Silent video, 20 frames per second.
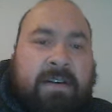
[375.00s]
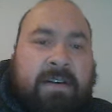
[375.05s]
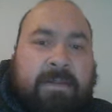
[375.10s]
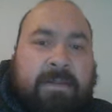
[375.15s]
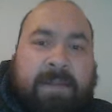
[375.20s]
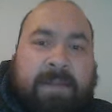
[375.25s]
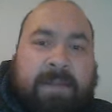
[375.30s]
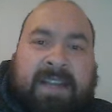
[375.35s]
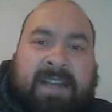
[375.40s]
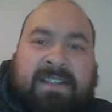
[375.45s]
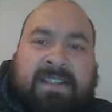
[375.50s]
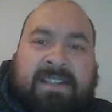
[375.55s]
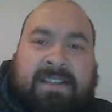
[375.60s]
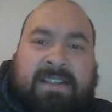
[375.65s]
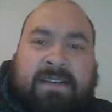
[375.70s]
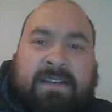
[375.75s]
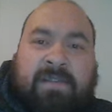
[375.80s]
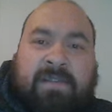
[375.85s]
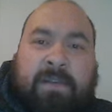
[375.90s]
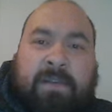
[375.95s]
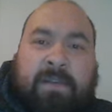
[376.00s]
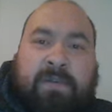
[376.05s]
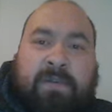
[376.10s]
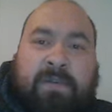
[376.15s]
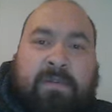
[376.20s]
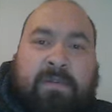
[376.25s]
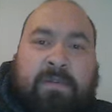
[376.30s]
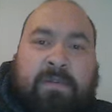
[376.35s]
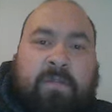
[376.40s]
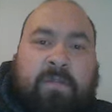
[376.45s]
But if I
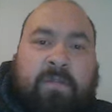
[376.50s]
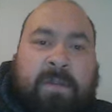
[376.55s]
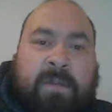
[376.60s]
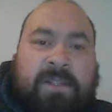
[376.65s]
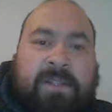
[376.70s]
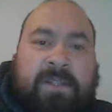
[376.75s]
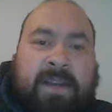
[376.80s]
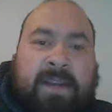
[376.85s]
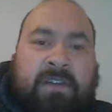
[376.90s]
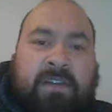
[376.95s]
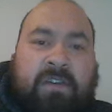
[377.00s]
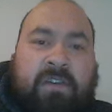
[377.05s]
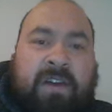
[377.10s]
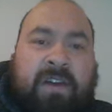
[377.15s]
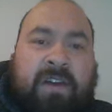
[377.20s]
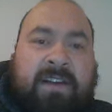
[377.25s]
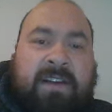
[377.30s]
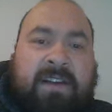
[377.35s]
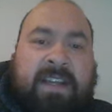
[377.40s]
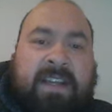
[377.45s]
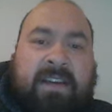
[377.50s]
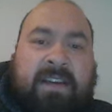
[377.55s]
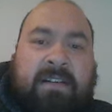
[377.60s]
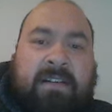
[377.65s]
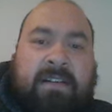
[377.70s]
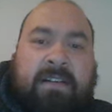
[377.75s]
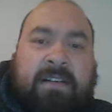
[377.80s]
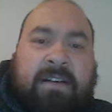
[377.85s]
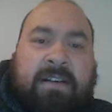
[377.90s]
put Roberts back on ground here